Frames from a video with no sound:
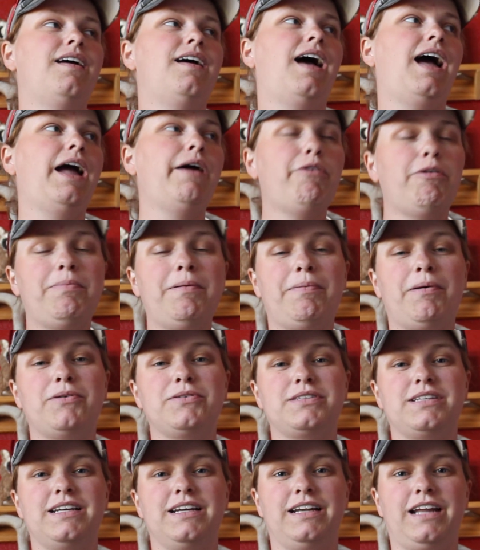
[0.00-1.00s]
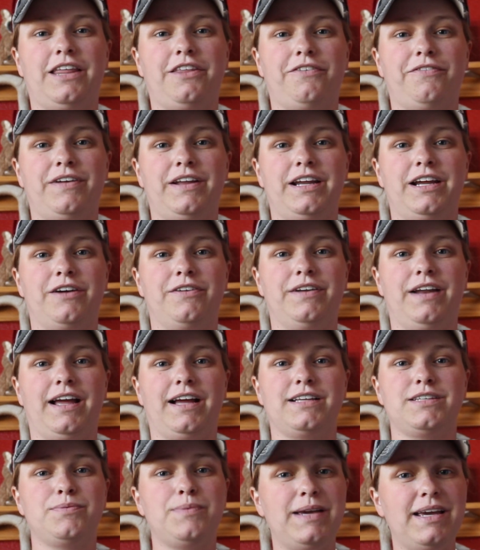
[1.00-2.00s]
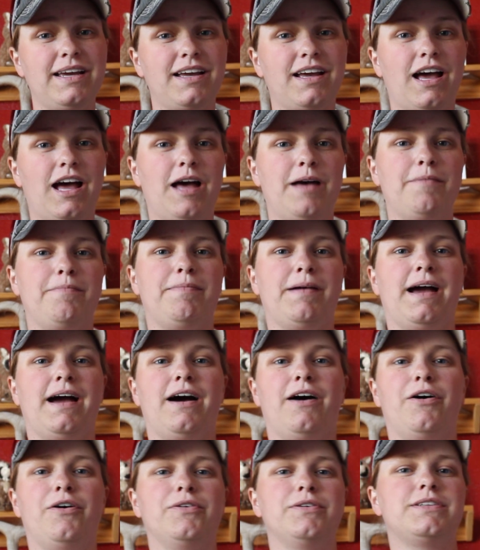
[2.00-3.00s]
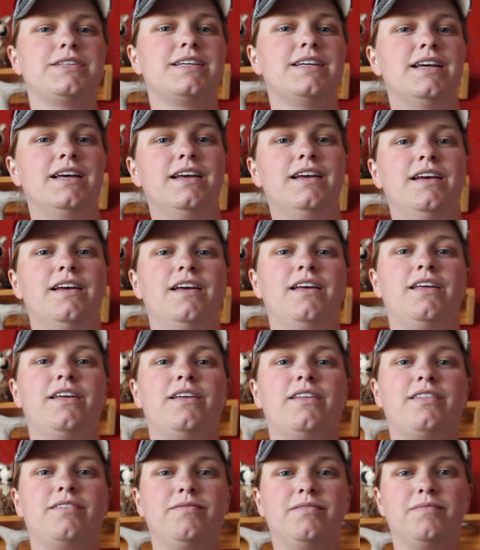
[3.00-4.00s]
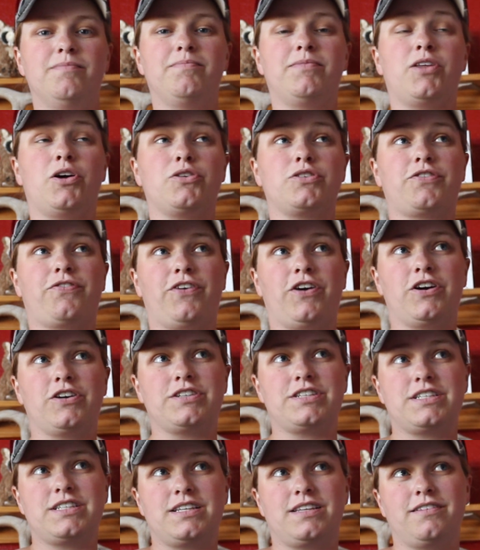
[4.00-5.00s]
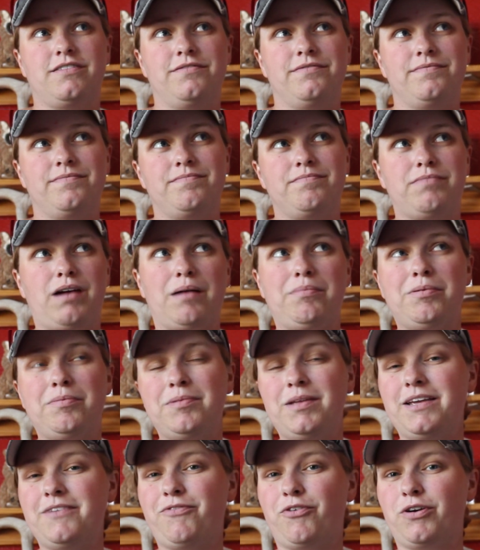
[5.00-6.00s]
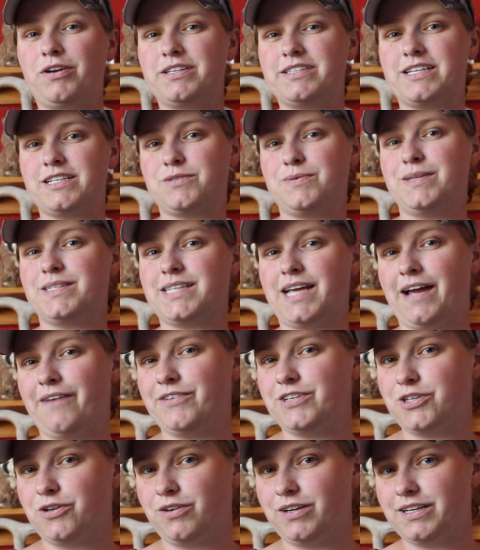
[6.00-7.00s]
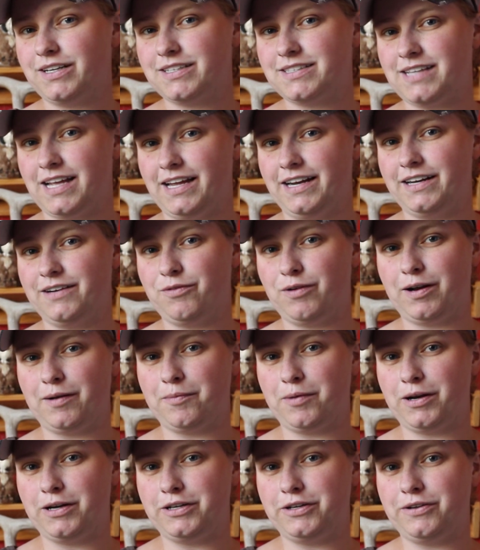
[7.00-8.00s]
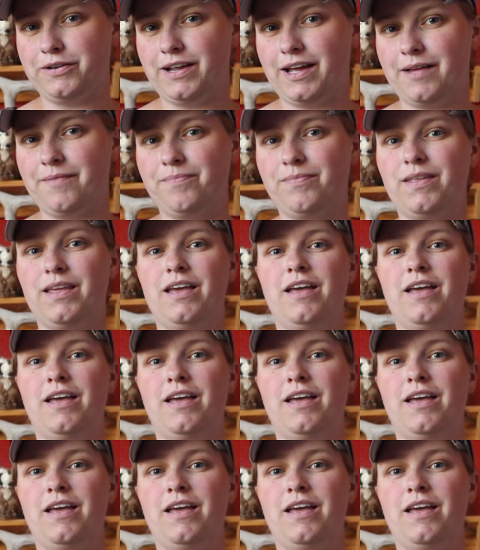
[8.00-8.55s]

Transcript: I will be posting another video next week about those first probably 4 to 6 weeks. I haven't totally decided what I'm going to do yet.